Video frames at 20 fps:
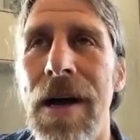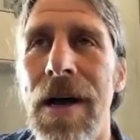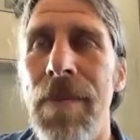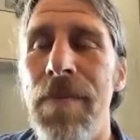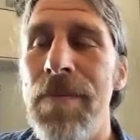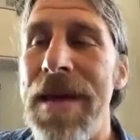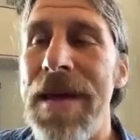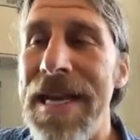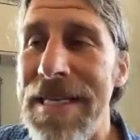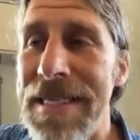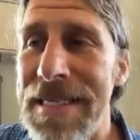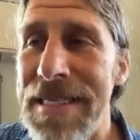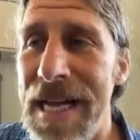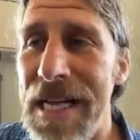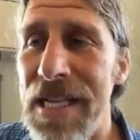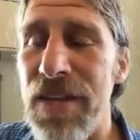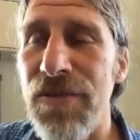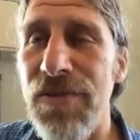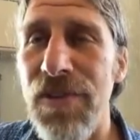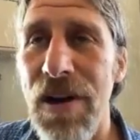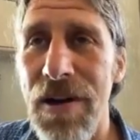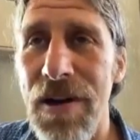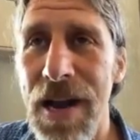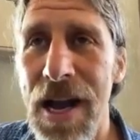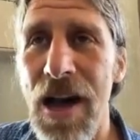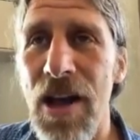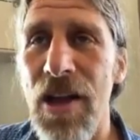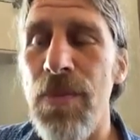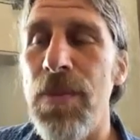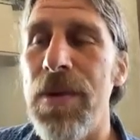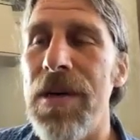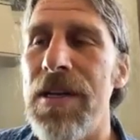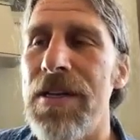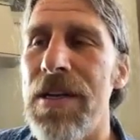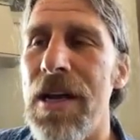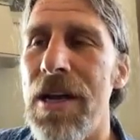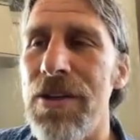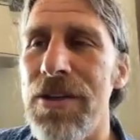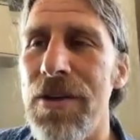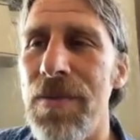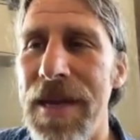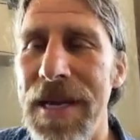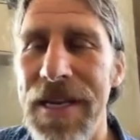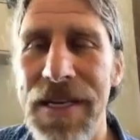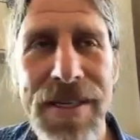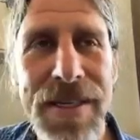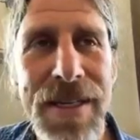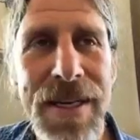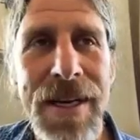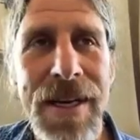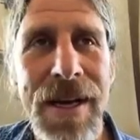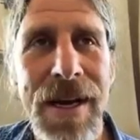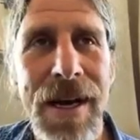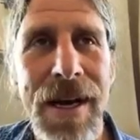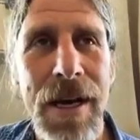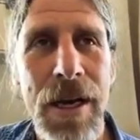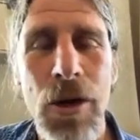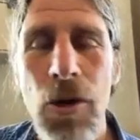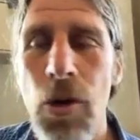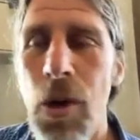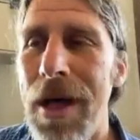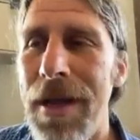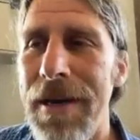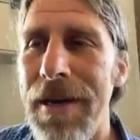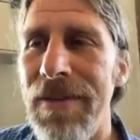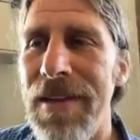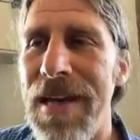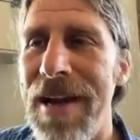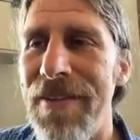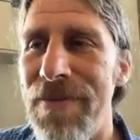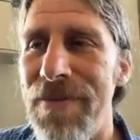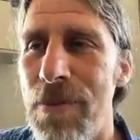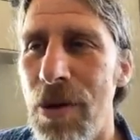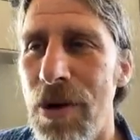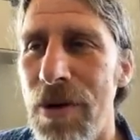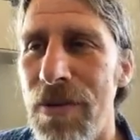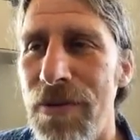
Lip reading: makes sense for our health, but it also makes quality of life more